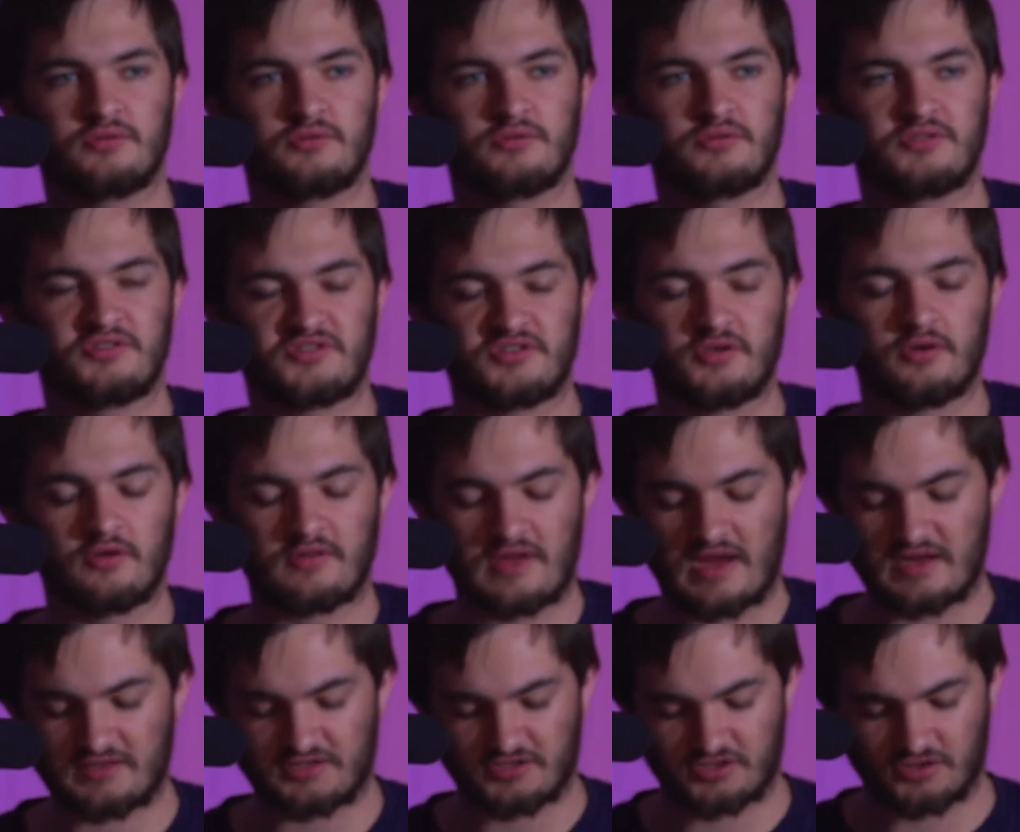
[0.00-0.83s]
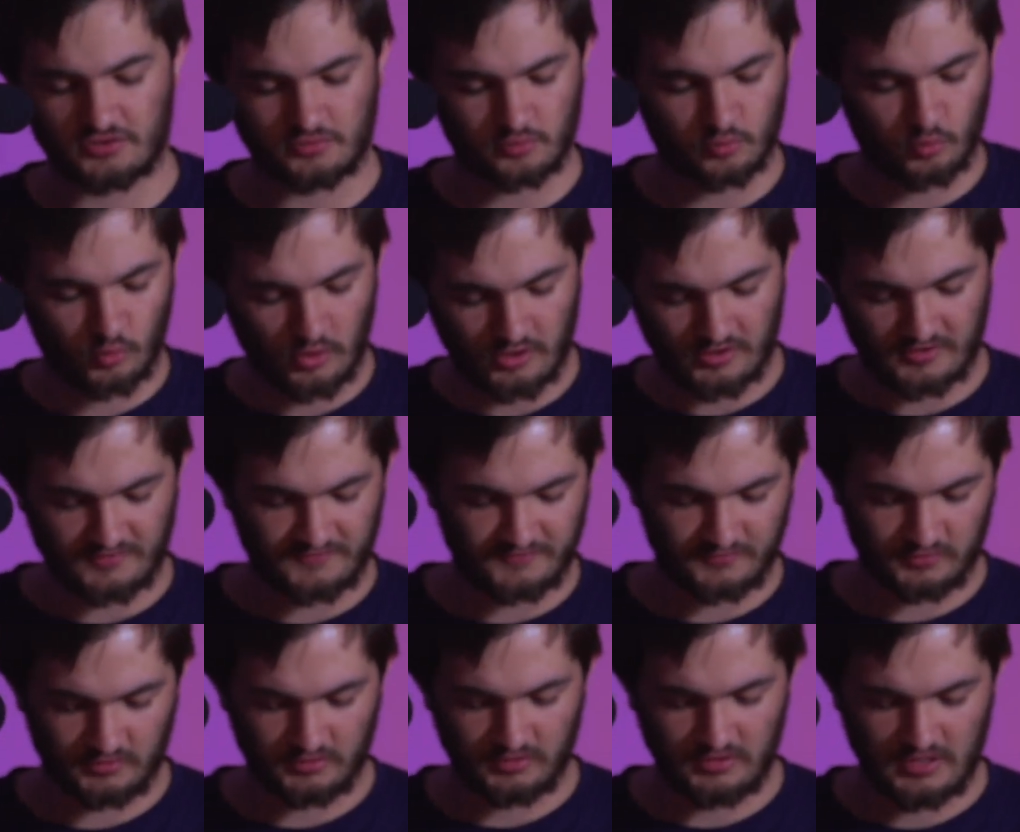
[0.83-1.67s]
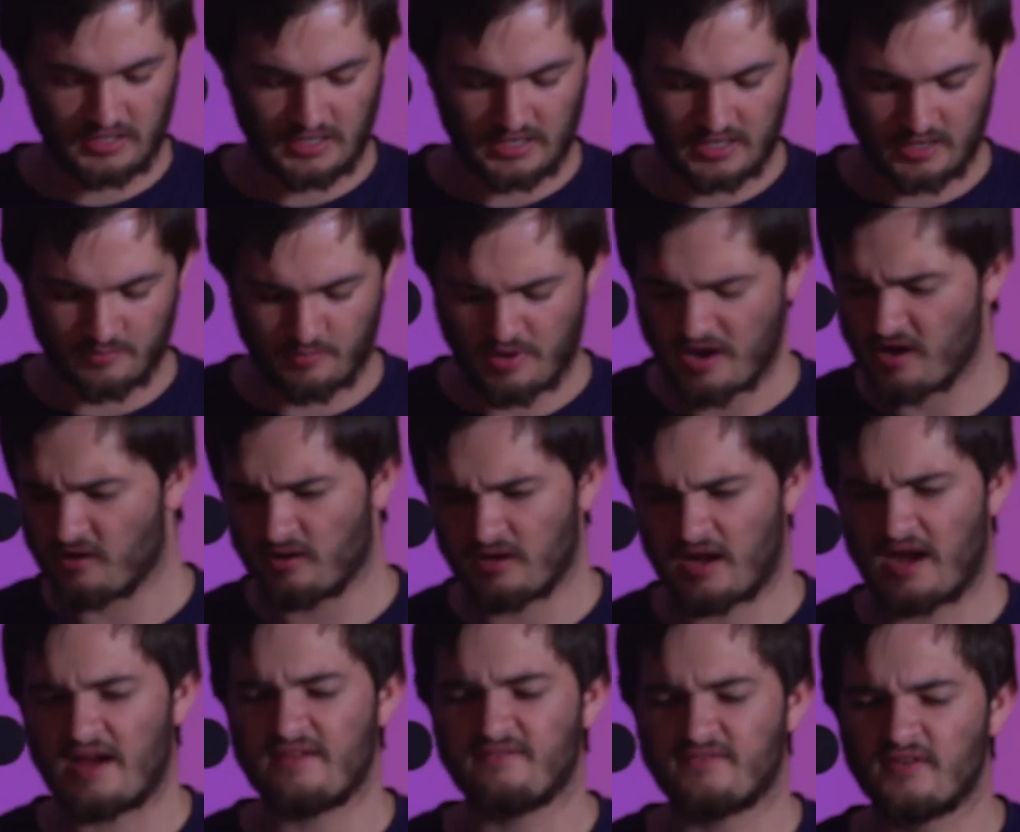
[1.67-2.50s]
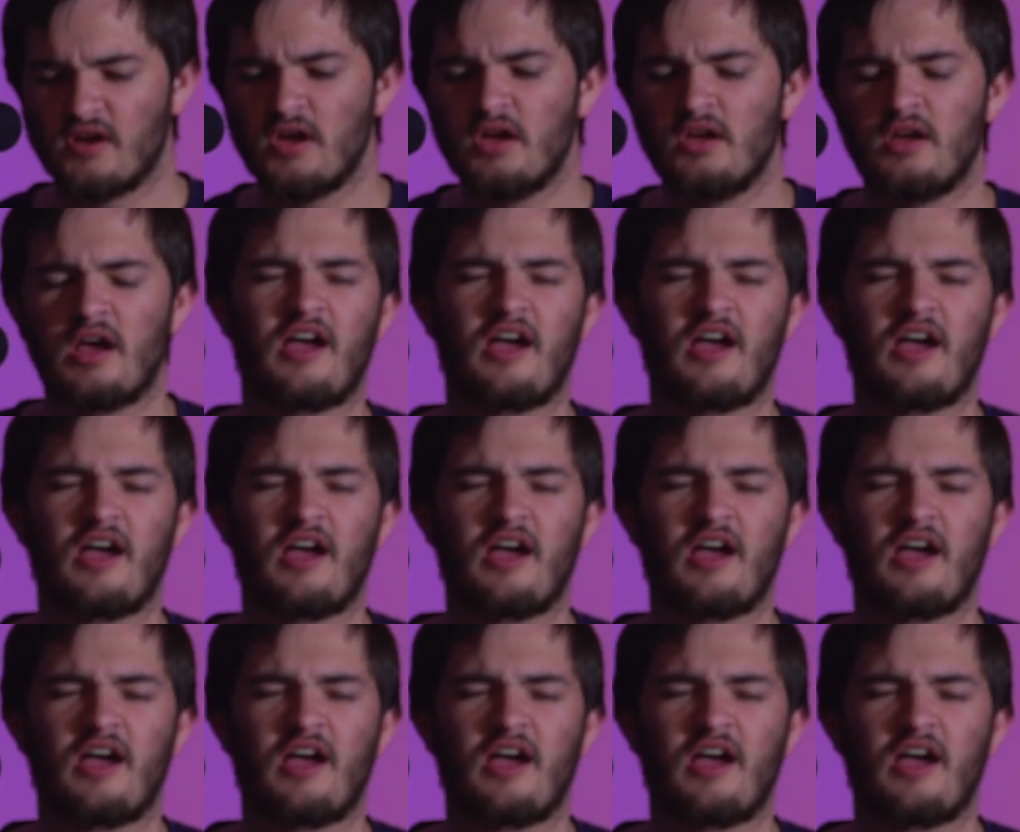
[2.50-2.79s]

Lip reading: So that's wonderful. I've